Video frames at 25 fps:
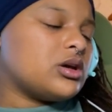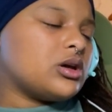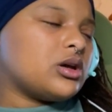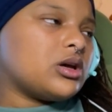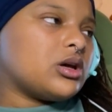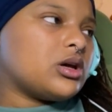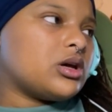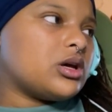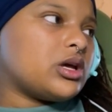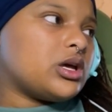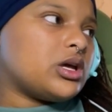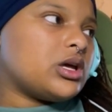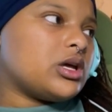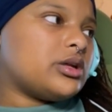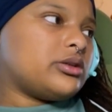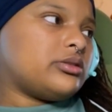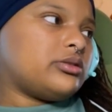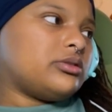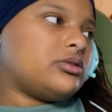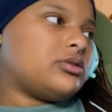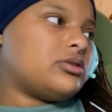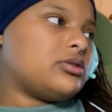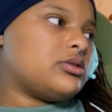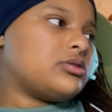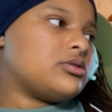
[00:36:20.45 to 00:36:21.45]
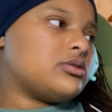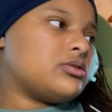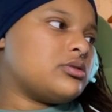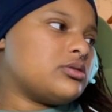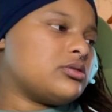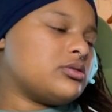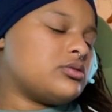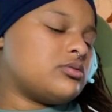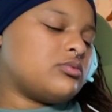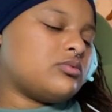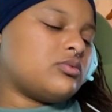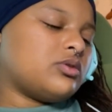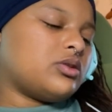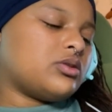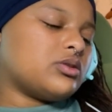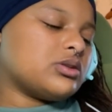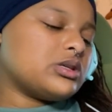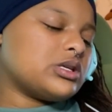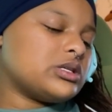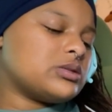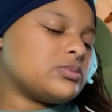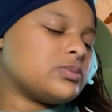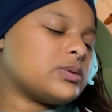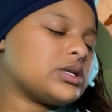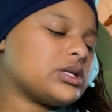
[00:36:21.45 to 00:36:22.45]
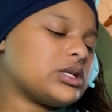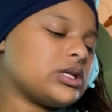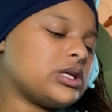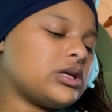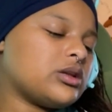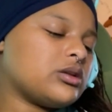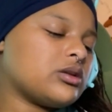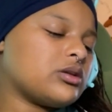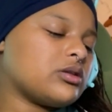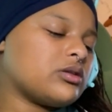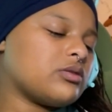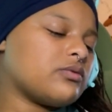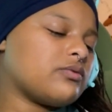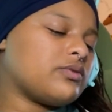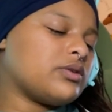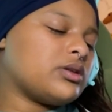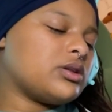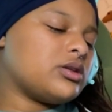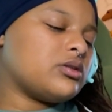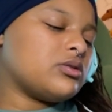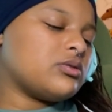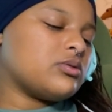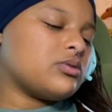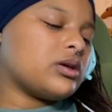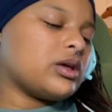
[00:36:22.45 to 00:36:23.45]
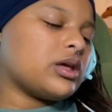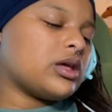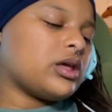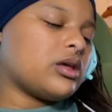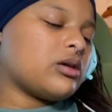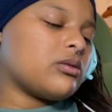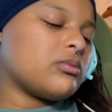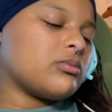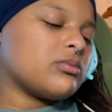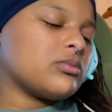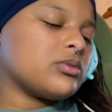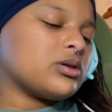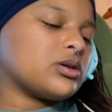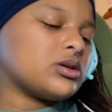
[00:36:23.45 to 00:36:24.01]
And, well, he's about to get on the video game.